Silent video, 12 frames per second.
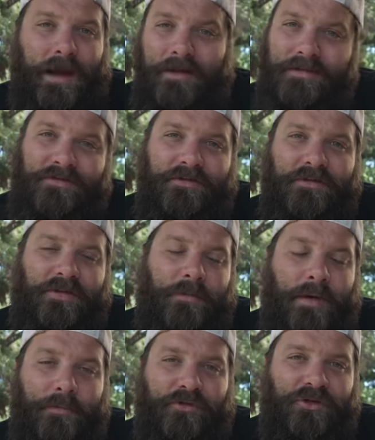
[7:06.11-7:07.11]
In addition to their
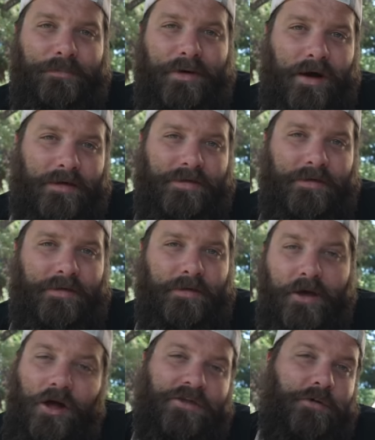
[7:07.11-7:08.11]
membership boxes,
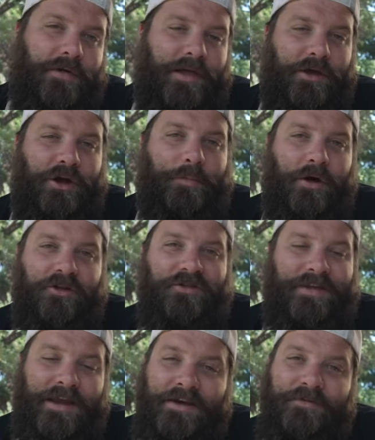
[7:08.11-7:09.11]
they also allow you to
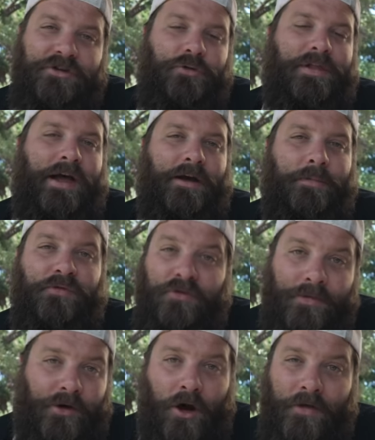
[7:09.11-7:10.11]
purchase individual items
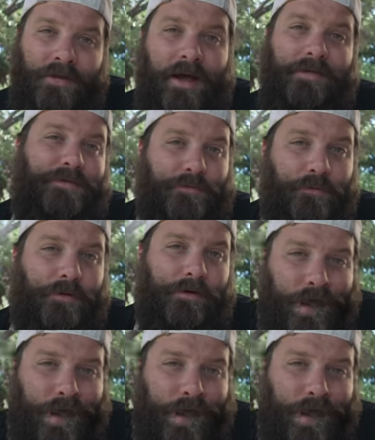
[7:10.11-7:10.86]
from their online store.